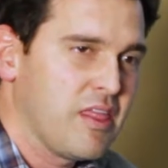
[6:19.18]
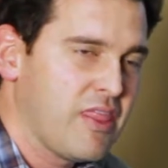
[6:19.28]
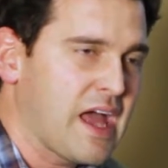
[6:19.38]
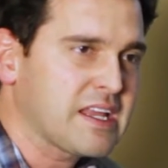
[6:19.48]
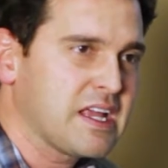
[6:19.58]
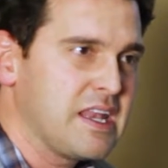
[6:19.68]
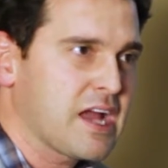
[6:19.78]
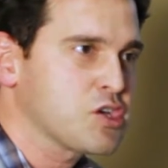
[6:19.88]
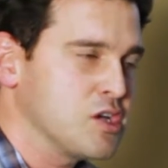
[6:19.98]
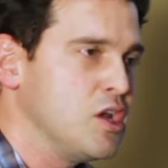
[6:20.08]
That
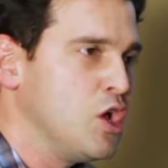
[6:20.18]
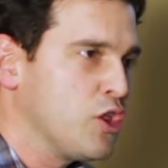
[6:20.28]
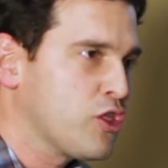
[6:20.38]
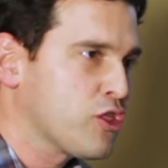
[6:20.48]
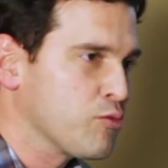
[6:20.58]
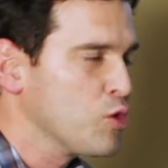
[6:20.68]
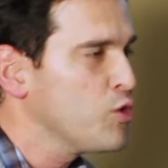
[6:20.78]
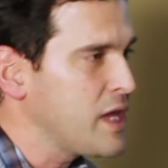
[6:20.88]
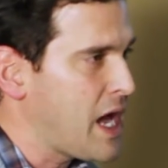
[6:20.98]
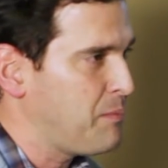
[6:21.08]
connection through
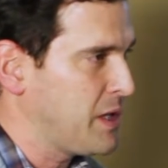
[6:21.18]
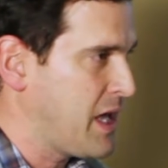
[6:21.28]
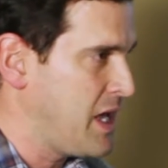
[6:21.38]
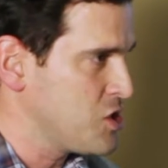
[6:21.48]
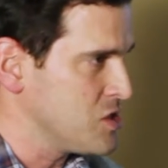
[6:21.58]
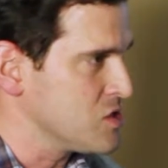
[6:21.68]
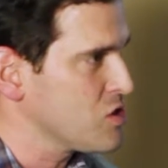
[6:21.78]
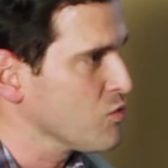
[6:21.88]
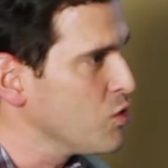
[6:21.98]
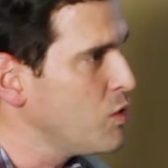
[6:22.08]
the applications,
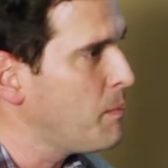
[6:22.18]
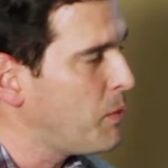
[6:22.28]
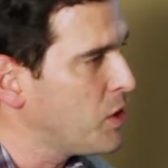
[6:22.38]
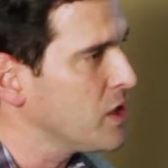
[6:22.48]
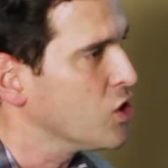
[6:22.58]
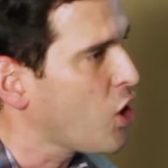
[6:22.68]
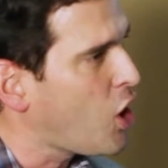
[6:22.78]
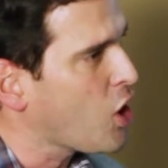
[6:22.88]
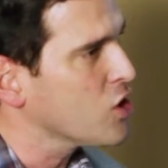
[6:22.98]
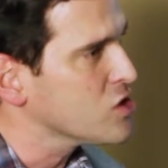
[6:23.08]
through putting your
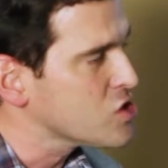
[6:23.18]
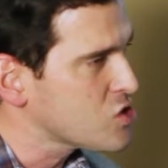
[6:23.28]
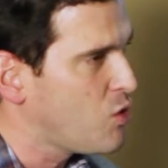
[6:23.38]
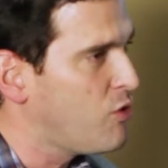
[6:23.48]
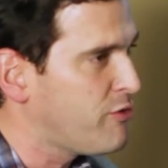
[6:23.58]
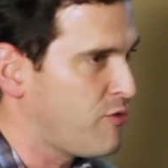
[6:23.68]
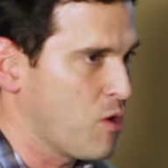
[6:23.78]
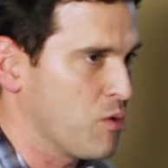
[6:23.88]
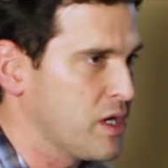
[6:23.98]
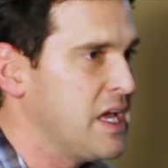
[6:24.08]
heart and soul
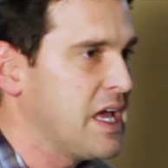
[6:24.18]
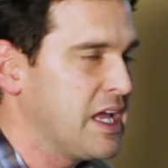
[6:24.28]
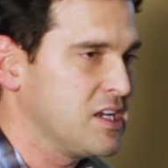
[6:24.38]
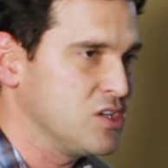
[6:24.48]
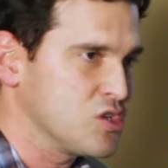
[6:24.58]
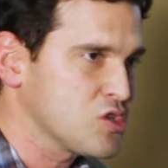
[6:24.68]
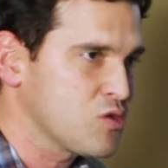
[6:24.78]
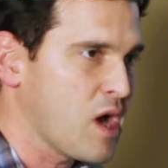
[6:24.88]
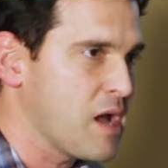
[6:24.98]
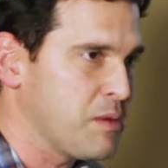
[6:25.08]
forward into
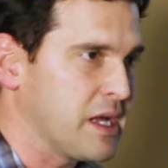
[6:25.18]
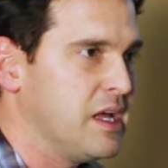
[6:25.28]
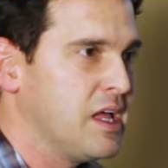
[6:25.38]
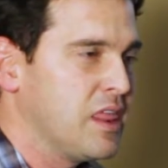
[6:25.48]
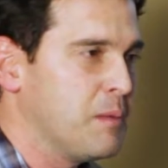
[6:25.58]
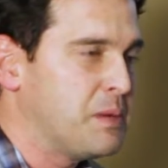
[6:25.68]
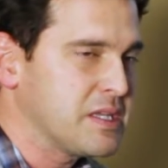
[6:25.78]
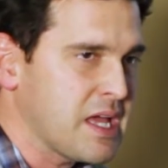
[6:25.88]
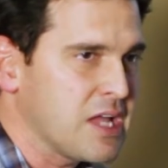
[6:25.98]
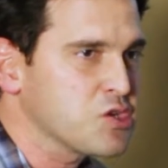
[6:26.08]
describing the
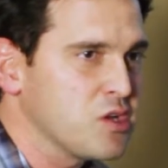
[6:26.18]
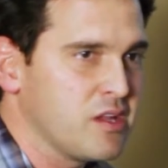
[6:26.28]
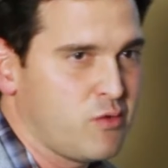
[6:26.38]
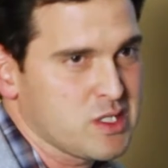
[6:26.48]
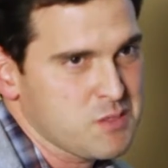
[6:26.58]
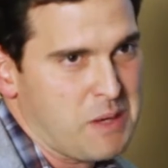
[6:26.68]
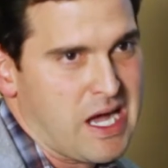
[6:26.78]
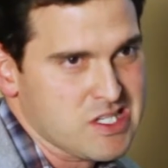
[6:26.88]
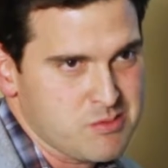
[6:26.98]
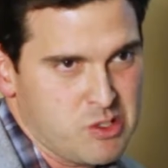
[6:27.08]
potential of what's
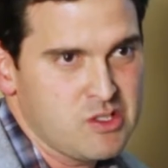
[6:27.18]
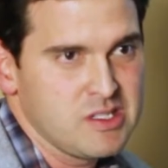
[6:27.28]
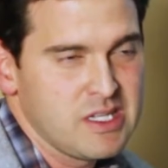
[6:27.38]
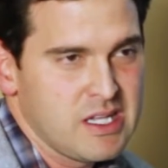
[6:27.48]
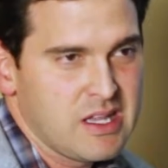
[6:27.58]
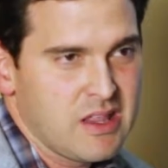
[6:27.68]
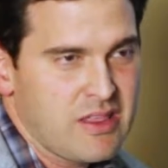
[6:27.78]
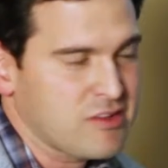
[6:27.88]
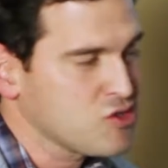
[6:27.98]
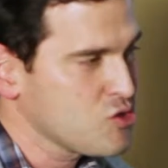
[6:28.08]
possible,
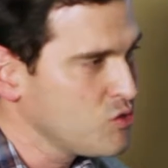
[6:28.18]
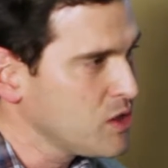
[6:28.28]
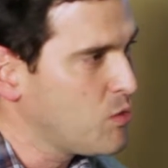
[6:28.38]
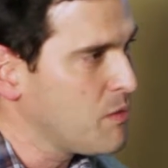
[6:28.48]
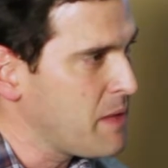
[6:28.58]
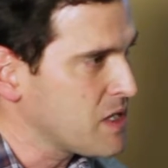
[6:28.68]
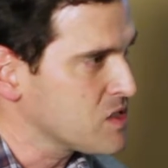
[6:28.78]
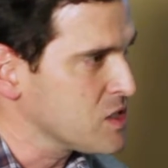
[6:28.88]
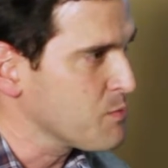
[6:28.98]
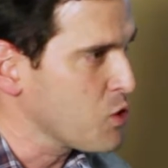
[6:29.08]
that's truly what makes
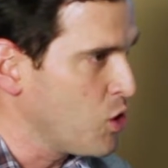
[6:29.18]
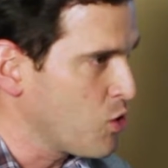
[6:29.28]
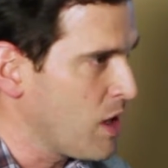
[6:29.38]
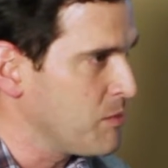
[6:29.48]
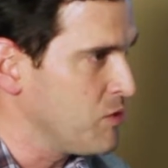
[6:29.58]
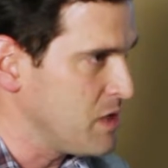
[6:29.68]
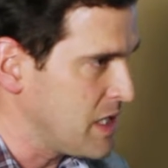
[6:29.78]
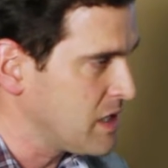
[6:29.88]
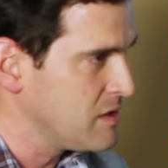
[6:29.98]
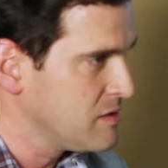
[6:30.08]
this program
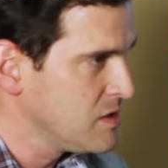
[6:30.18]
unique.